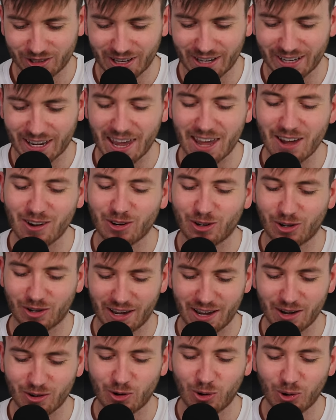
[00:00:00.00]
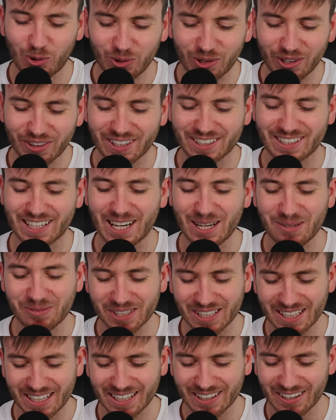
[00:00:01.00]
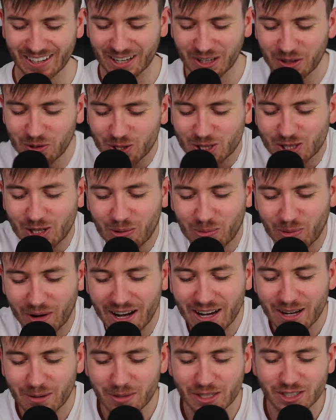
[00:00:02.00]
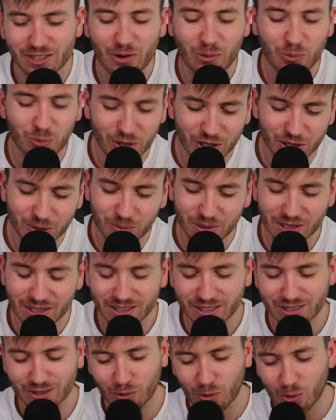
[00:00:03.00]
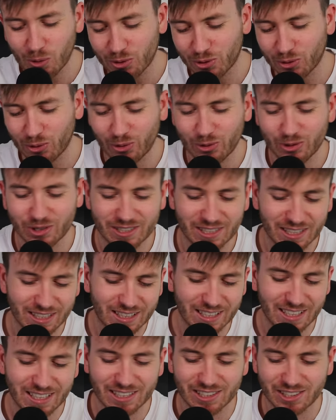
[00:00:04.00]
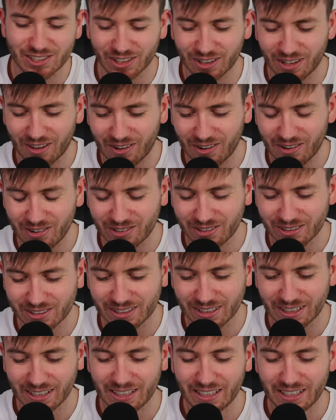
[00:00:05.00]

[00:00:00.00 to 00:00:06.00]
Like, how cool are the teams in here? Like, it looks so random. There's no Richmond's, Hawthorn's, Sydney's, Geelong's.